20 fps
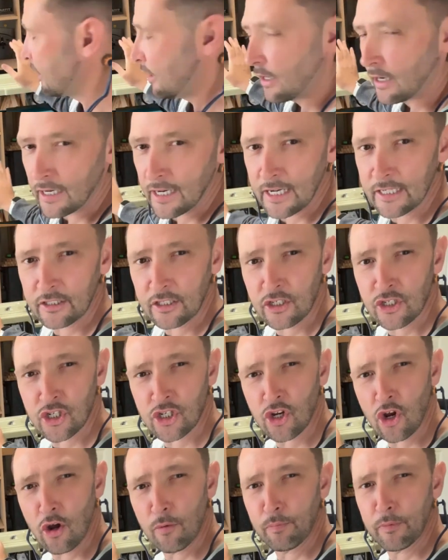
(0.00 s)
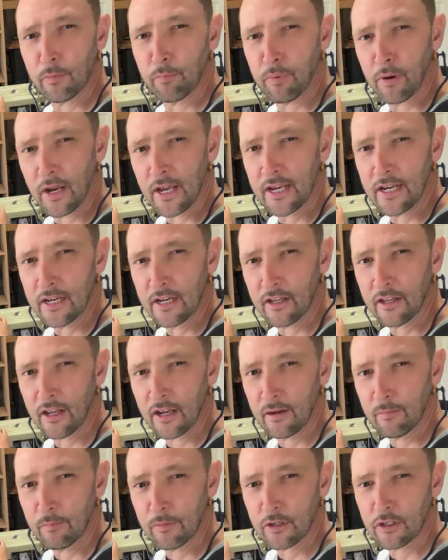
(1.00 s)
I had to stop the playing of
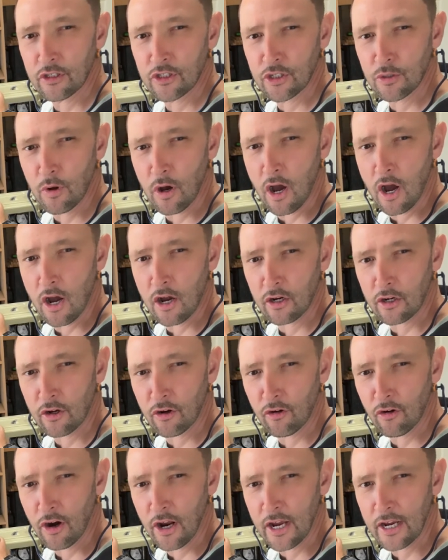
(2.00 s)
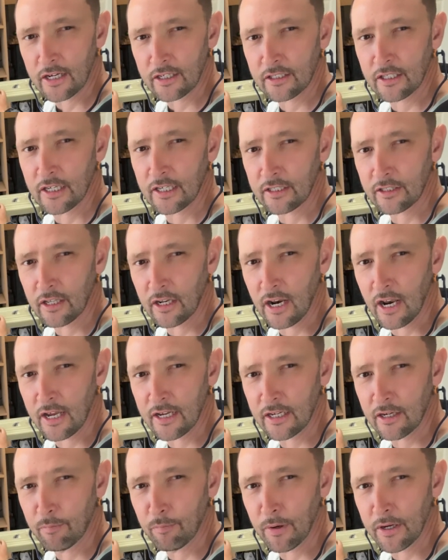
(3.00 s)
them because you are correct. Hit the
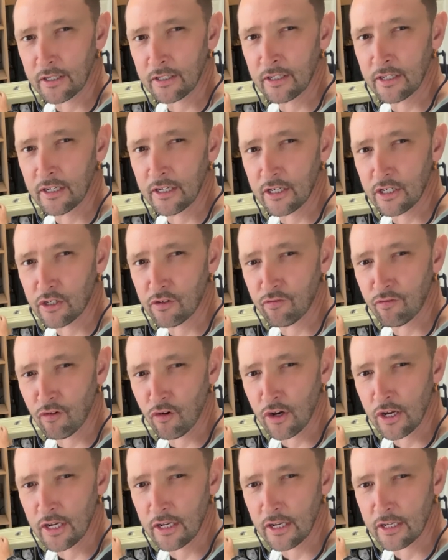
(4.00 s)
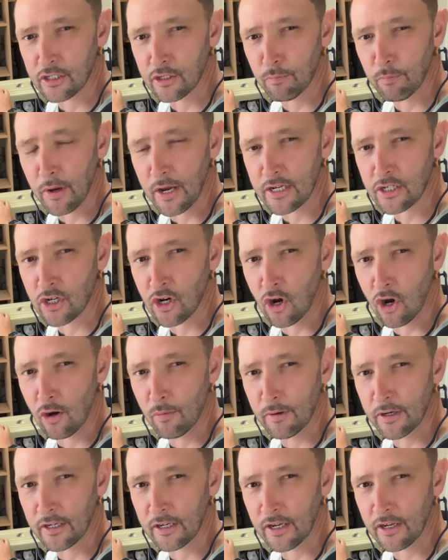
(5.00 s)
like button, it is free. That's the best
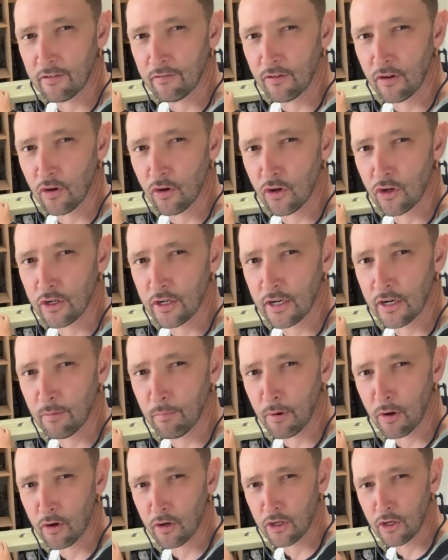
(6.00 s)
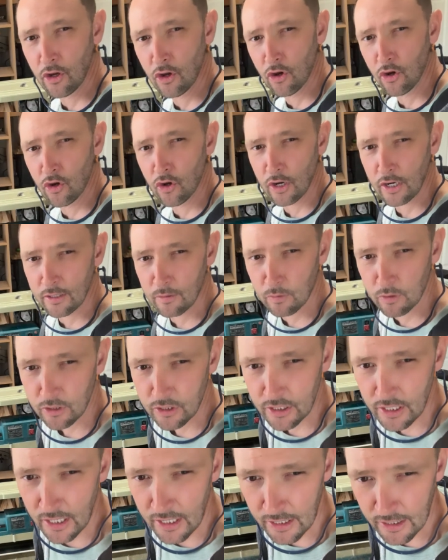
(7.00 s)
comment I've heard in about a year, I would
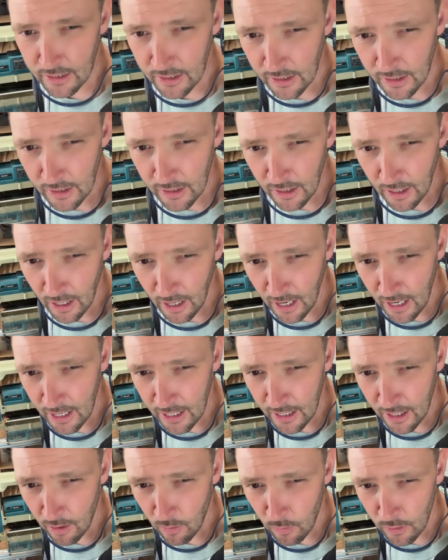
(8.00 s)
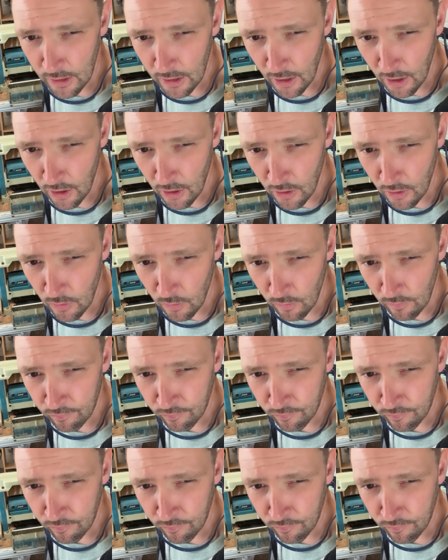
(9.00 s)
say. Hi, how are you?